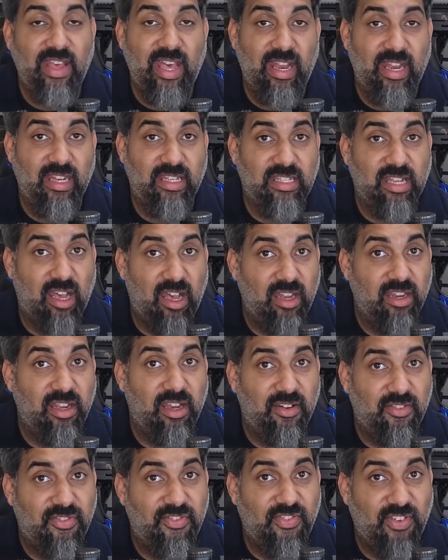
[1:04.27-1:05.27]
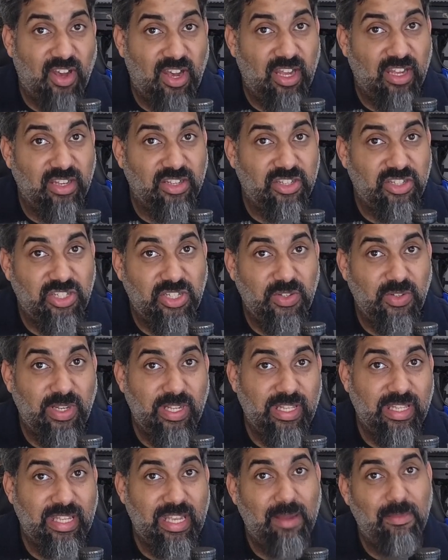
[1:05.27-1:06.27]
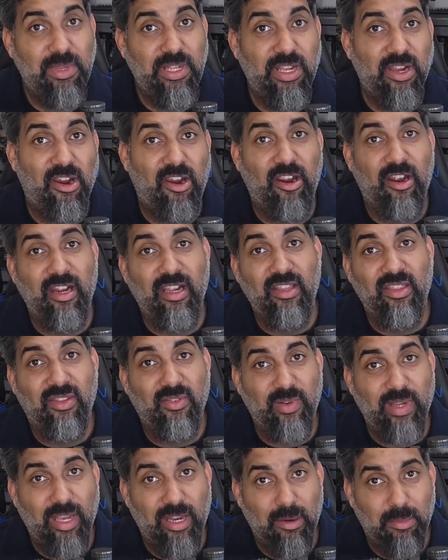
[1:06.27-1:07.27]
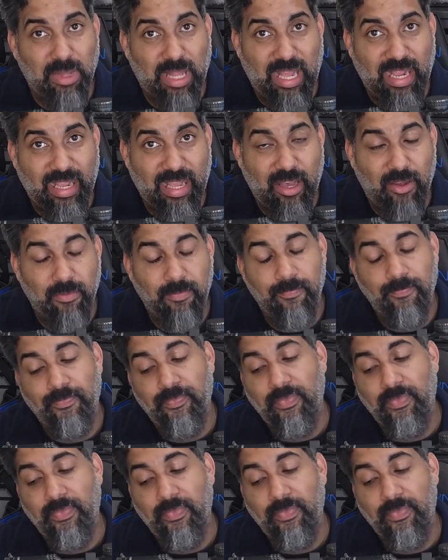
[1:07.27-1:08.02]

had a ton of fun shooting the MDR in 300 Blackout.